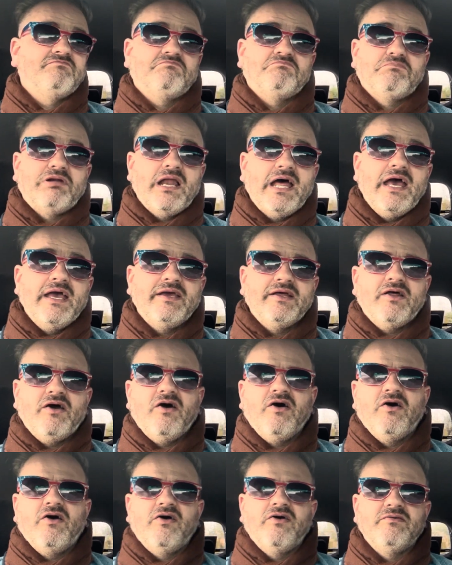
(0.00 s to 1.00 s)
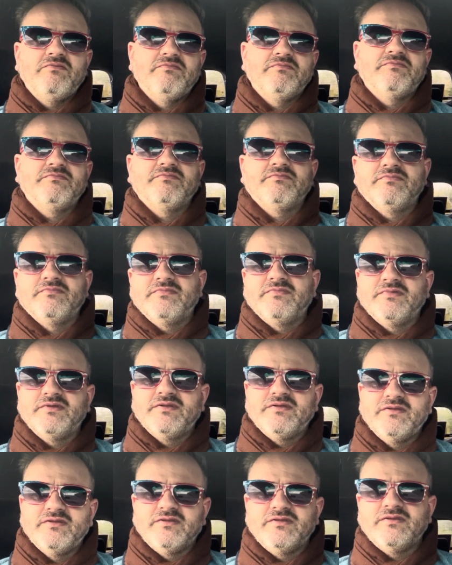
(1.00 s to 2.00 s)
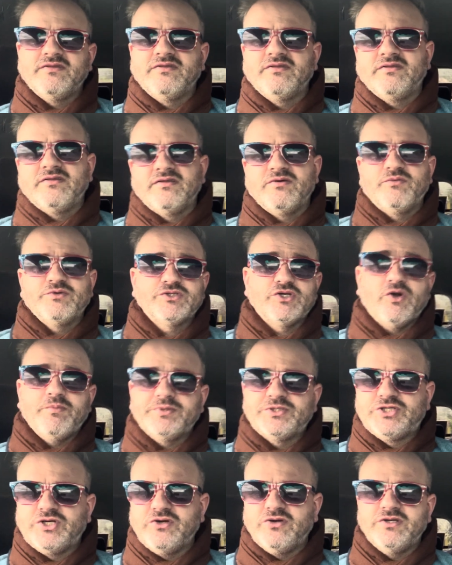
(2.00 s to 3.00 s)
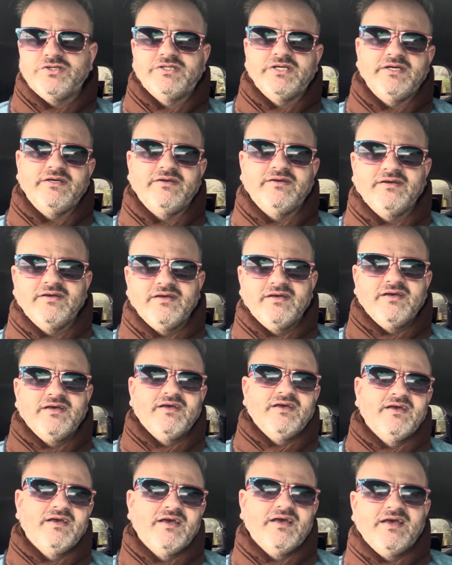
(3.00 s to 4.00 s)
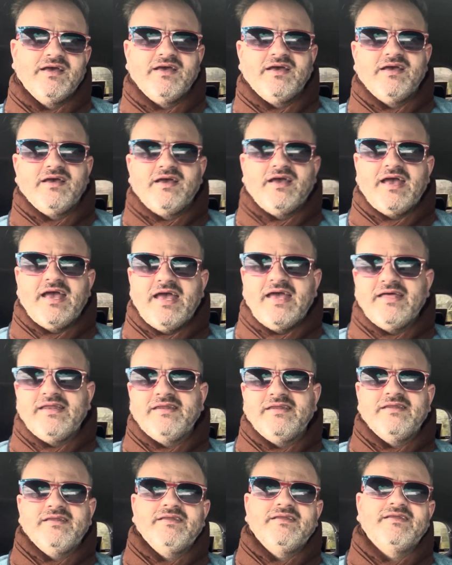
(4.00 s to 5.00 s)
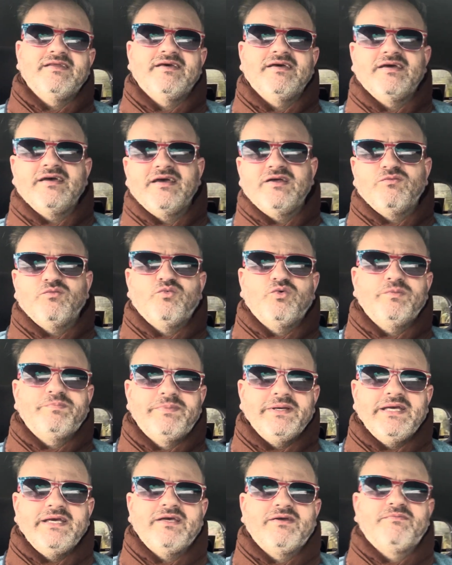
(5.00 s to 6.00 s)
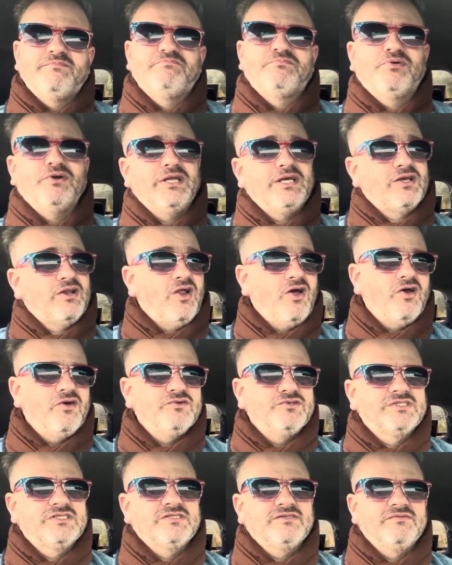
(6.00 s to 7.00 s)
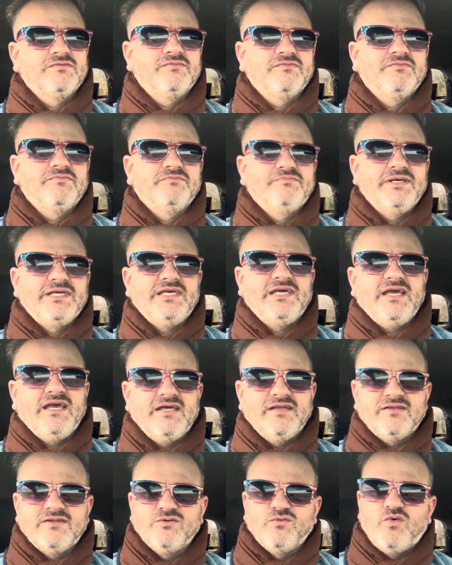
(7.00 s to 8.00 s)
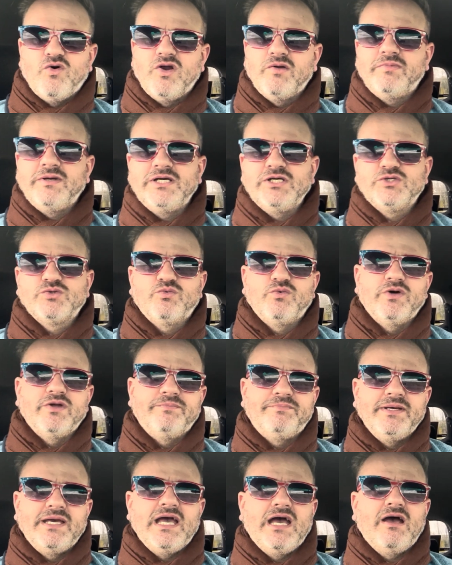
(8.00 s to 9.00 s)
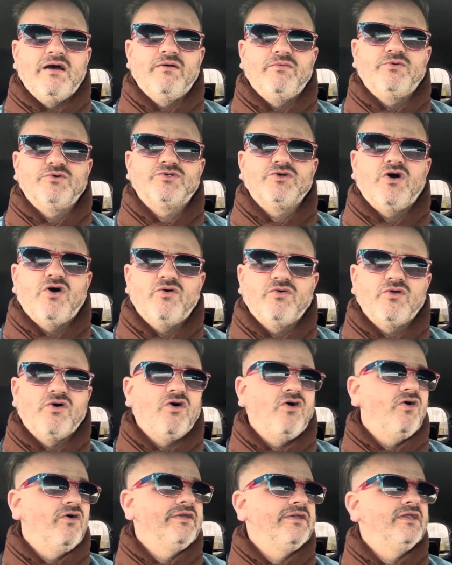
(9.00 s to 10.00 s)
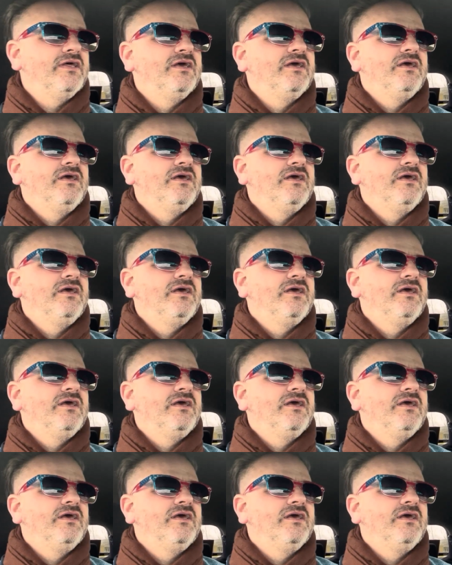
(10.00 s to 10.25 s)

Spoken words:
playing at home was an opportunity, and it would be pretty close, but yet the Wallabies would be able to hold on